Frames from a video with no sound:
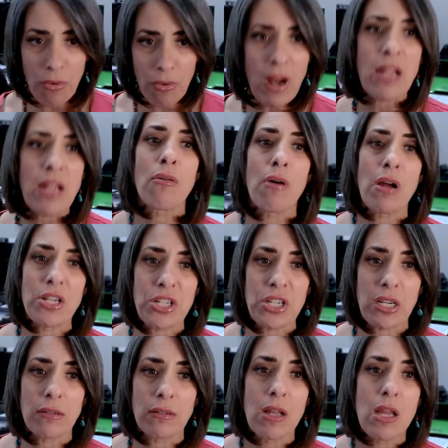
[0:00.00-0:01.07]
great
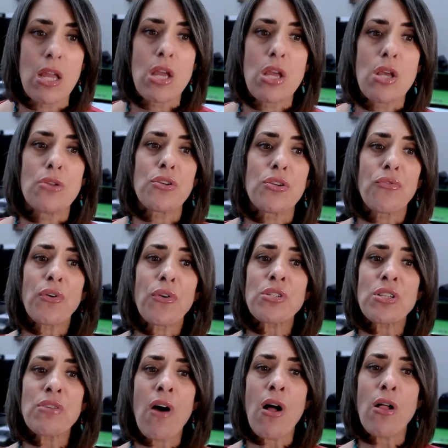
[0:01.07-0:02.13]
question. So
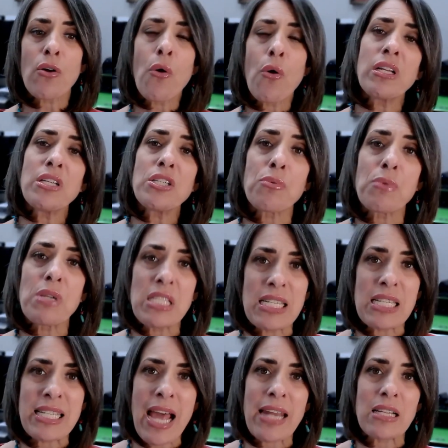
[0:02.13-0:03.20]
first of all, according to
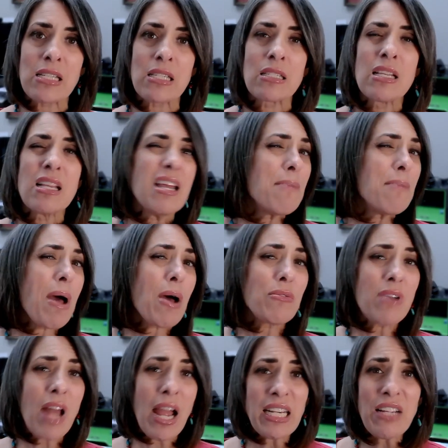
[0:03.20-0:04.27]
recent data,
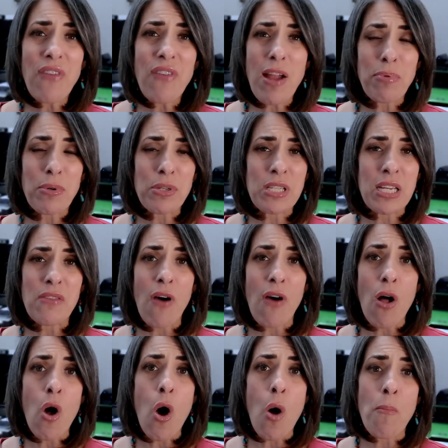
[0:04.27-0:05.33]
about ninety-five
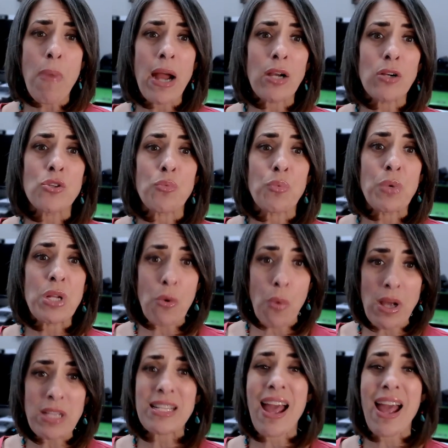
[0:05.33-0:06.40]
percent of all home buyers
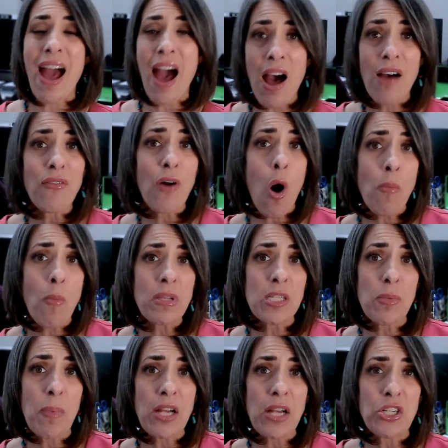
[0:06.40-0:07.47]
request to have a
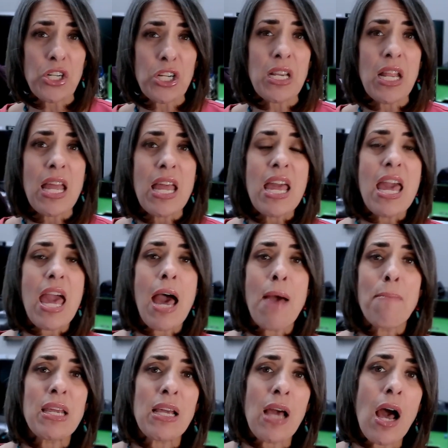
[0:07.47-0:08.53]
home inspection.
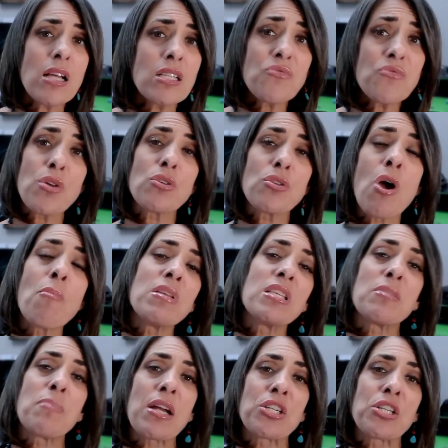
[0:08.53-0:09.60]
And because of those
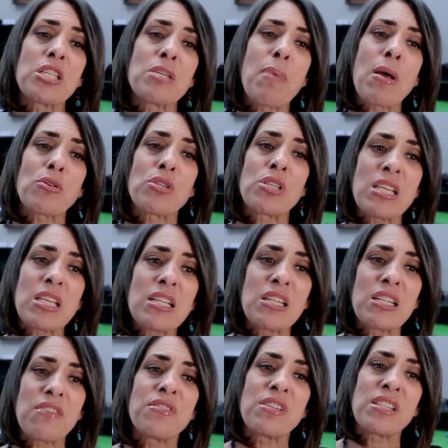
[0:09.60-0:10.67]
home inspections, about
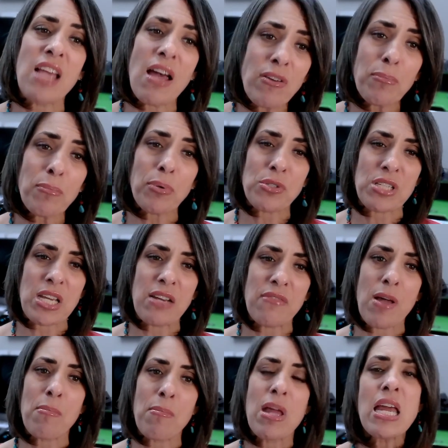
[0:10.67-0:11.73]
sixty-seven
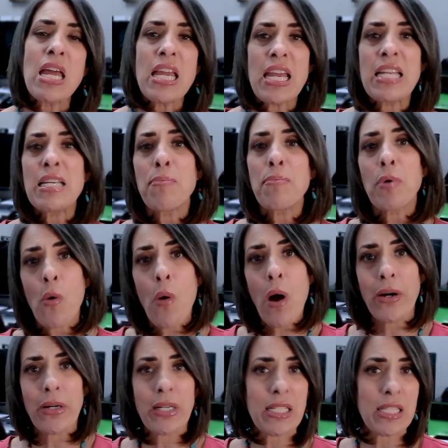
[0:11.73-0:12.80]
percent of them end up
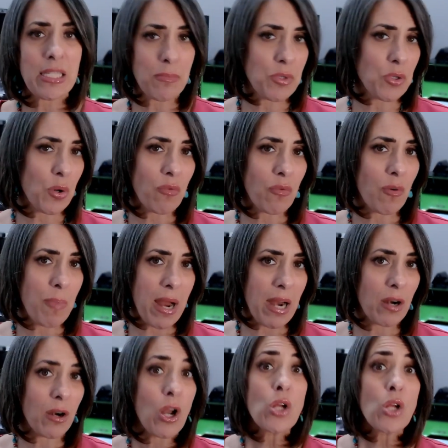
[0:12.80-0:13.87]
requiring some sort of
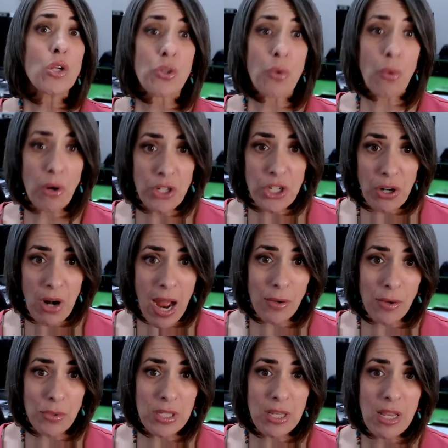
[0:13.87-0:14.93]
repair towards your
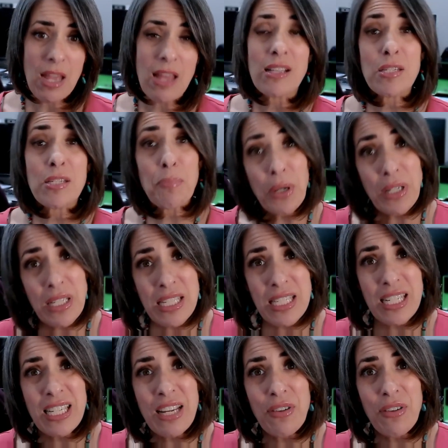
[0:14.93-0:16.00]
house. It's a
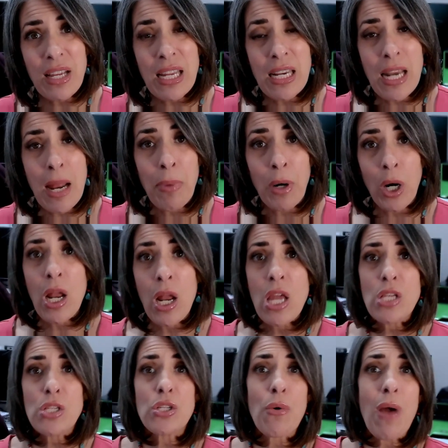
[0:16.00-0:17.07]
pretty significant number.
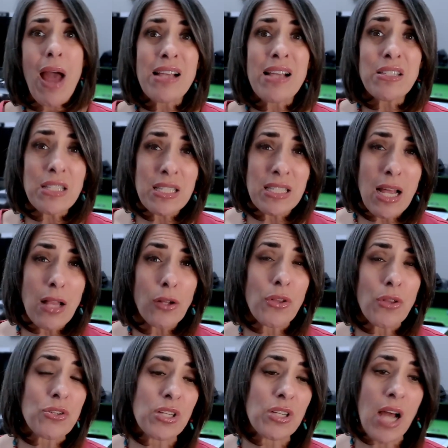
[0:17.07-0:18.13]
So as the
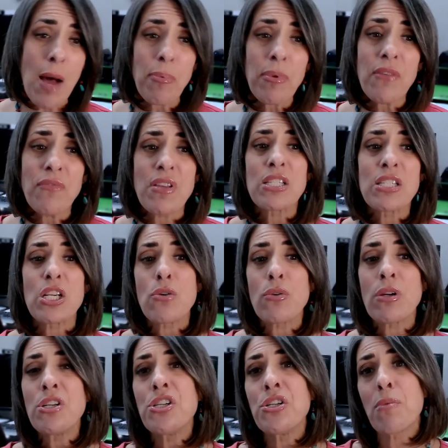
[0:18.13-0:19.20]
seller, there's a couple of things
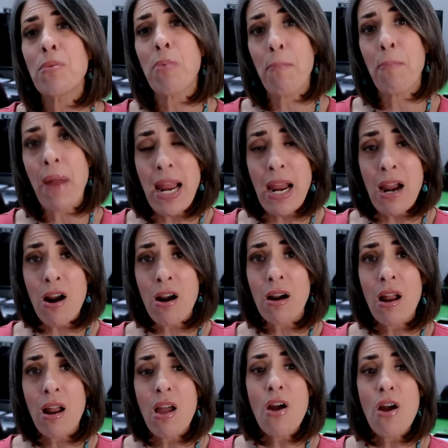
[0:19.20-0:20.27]
that you can do to
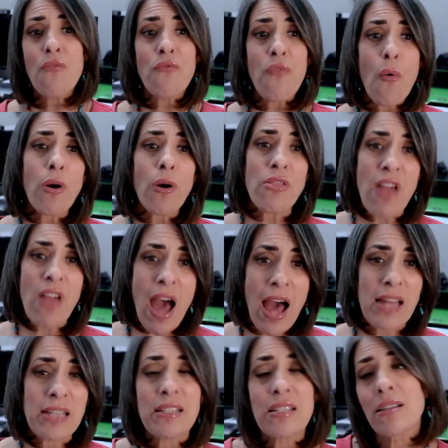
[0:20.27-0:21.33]
prepare for
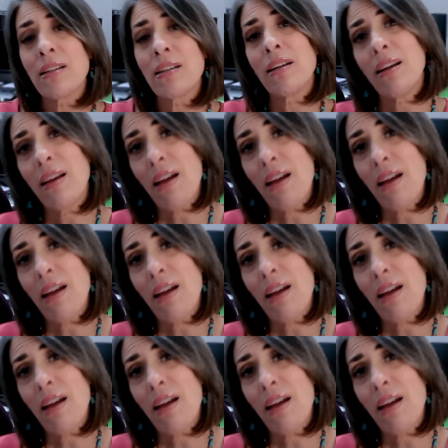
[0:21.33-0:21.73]
that